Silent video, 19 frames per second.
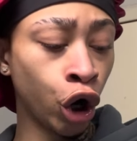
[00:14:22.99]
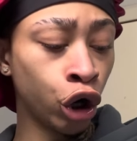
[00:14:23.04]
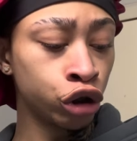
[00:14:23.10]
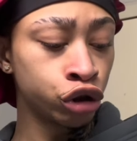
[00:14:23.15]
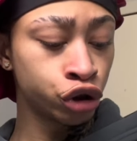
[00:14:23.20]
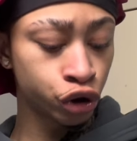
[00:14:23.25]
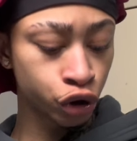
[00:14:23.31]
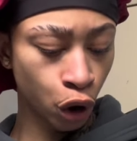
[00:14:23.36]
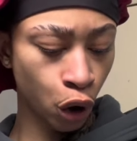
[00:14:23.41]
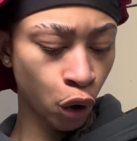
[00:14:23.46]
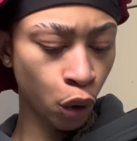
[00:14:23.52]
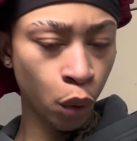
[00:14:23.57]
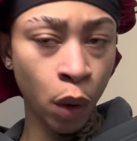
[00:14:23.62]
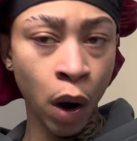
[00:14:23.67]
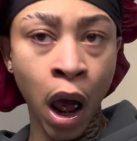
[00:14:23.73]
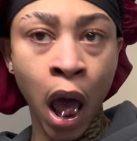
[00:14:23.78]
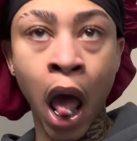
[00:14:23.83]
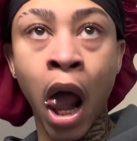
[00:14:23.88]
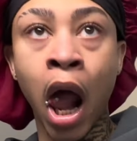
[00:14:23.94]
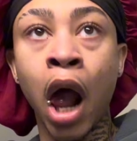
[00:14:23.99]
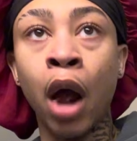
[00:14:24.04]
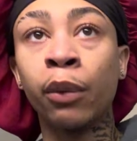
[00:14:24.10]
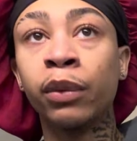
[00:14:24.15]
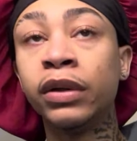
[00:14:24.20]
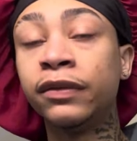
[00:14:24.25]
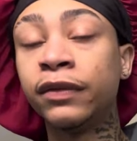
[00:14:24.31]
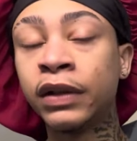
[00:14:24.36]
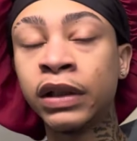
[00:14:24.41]
So
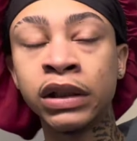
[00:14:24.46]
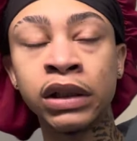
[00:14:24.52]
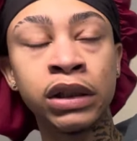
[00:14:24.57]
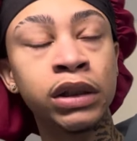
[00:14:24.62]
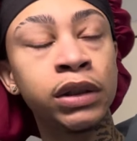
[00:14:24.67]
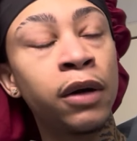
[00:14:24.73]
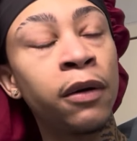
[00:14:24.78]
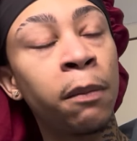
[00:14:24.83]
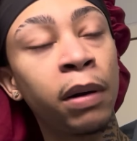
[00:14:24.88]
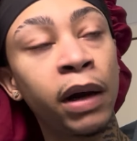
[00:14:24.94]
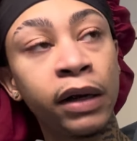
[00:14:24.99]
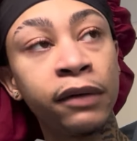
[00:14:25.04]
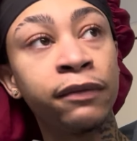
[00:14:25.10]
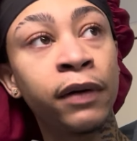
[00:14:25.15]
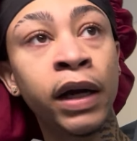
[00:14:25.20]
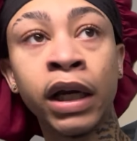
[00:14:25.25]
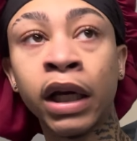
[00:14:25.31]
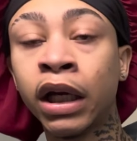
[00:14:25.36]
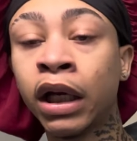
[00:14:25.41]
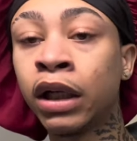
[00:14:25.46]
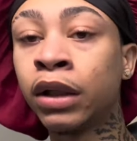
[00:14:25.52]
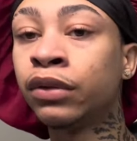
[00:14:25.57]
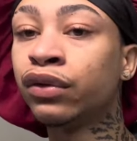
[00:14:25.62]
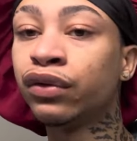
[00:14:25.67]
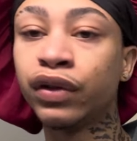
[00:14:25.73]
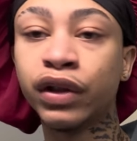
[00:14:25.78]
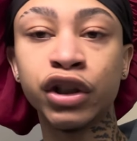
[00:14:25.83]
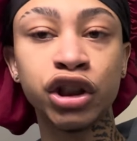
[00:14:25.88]
we finish play fighting,
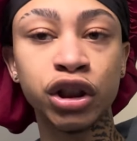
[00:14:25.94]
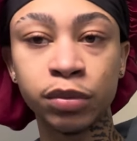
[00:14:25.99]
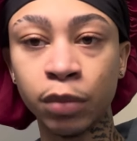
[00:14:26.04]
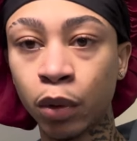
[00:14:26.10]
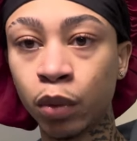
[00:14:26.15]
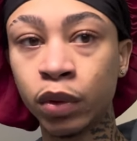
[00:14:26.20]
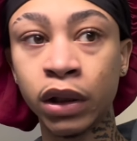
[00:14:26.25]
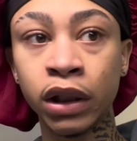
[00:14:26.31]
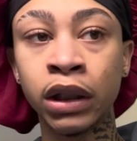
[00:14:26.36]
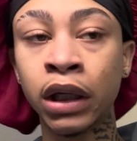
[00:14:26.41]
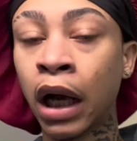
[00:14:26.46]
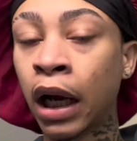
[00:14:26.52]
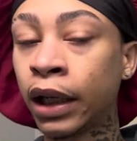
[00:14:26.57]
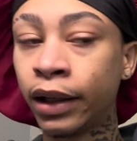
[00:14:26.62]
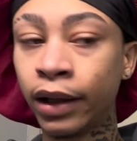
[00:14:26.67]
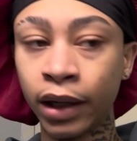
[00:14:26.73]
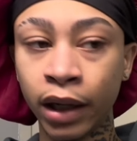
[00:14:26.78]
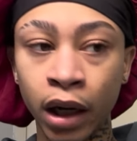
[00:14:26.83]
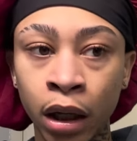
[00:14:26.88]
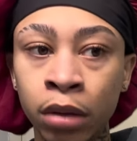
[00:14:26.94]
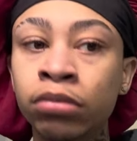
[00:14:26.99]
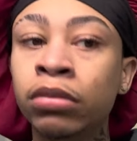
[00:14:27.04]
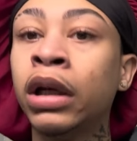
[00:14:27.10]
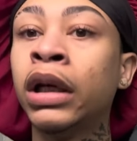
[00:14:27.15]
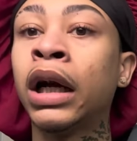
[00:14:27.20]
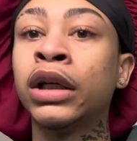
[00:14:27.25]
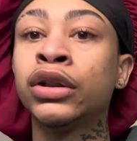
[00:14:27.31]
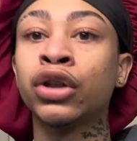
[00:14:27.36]
finish smoking. I get up
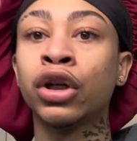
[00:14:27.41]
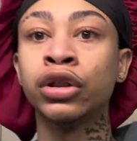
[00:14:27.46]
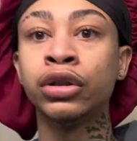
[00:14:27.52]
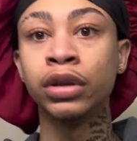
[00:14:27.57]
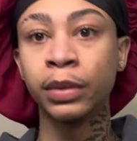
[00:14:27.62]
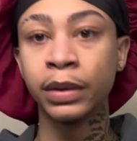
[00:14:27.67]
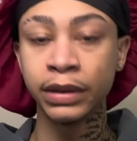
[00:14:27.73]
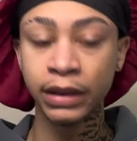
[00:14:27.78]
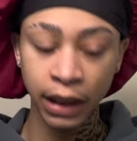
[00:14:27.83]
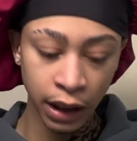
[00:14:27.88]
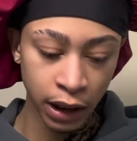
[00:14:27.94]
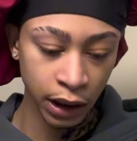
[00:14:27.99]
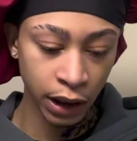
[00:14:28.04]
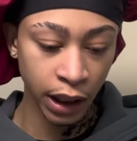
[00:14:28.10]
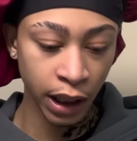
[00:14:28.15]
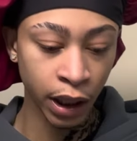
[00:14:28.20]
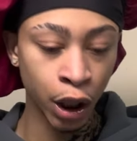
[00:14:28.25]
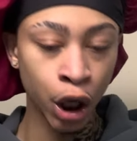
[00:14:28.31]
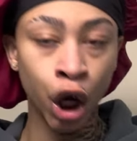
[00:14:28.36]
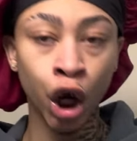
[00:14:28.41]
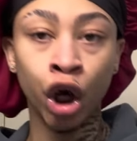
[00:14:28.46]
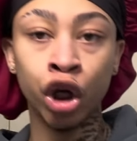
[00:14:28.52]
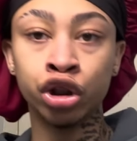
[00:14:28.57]
and I start doing his hair again.